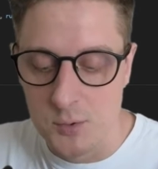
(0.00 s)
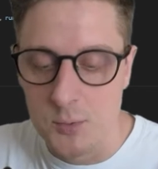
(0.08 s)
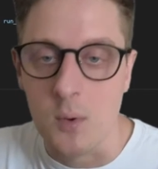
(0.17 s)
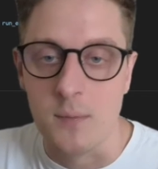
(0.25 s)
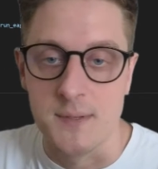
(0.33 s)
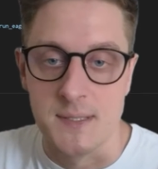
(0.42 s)

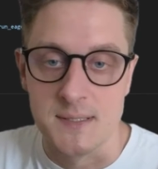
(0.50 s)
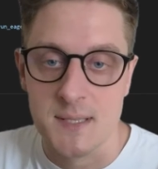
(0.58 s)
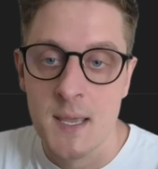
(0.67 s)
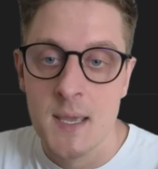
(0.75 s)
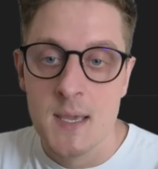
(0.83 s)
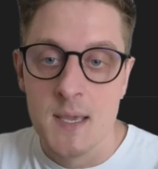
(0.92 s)
two of these.
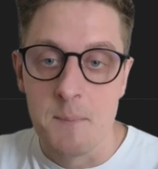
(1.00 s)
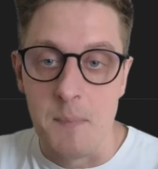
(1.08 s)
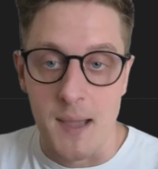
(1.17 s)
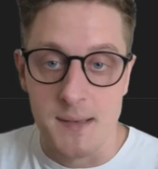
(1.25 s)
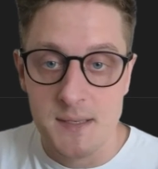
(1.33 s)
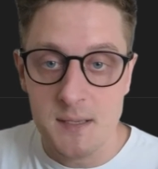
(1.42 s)

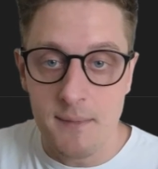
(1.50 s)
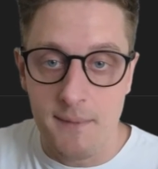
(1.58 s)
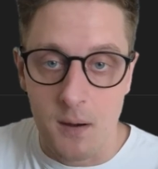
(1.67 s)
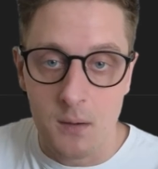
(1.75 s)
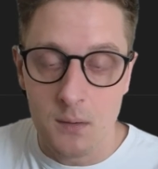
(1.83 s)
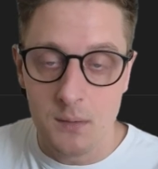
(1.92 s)
By
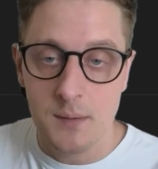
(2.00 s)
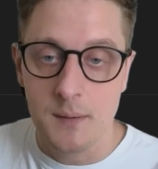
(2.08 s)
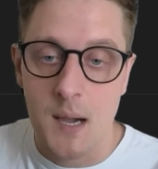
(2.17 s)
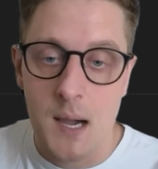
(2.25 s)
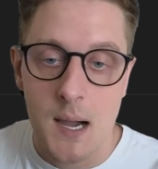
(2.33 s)
default,